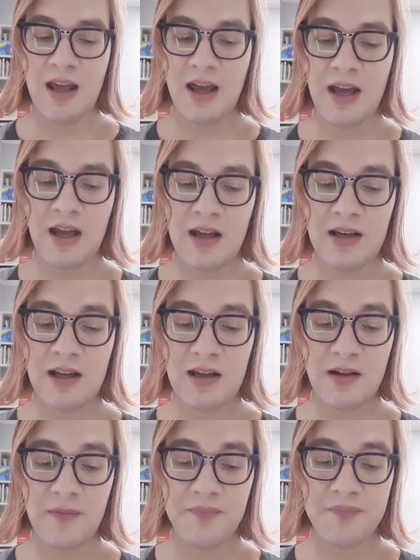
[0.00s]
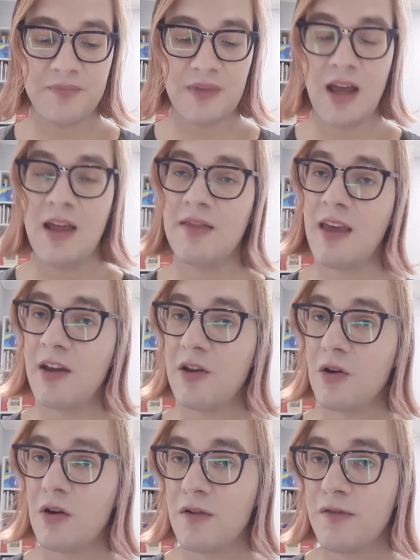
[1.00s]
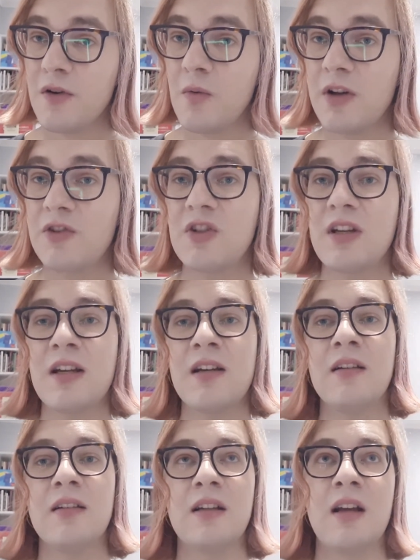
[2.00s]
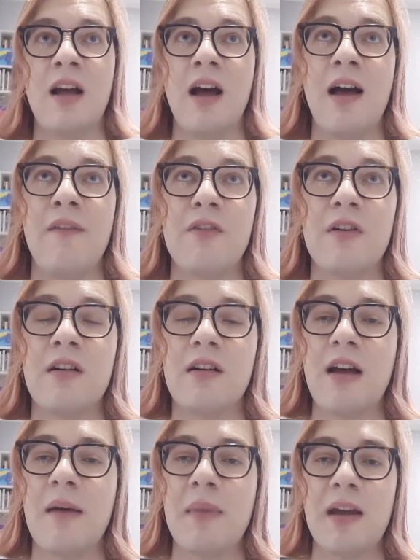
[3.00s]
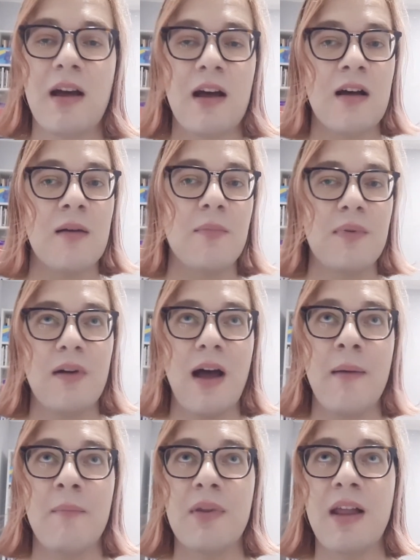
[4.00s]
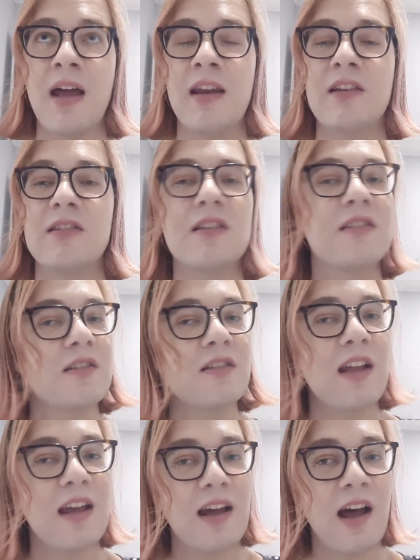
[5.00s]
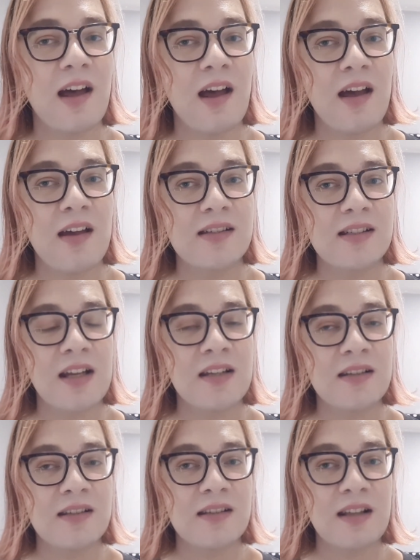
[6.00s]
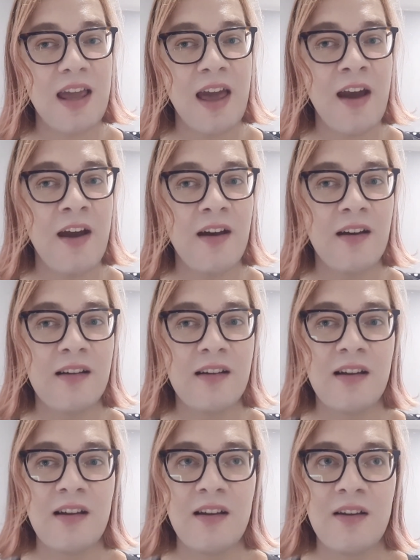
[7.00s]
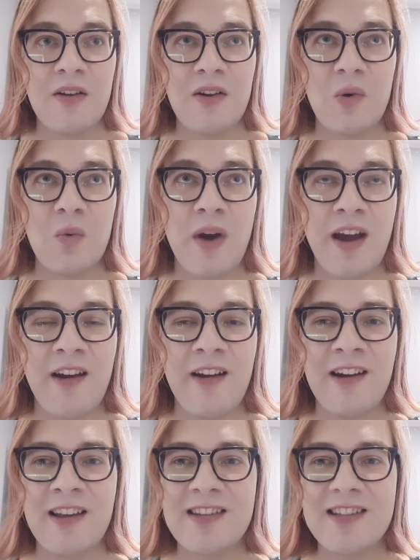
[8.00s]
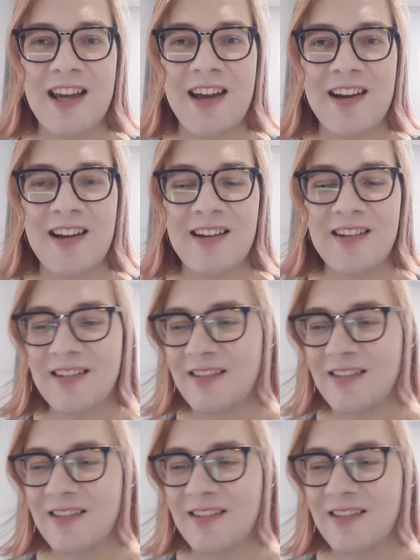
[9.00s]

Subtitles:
And yeah, thank you all for watching. I've got coming up, I'm planning to do like a sun care wear and tear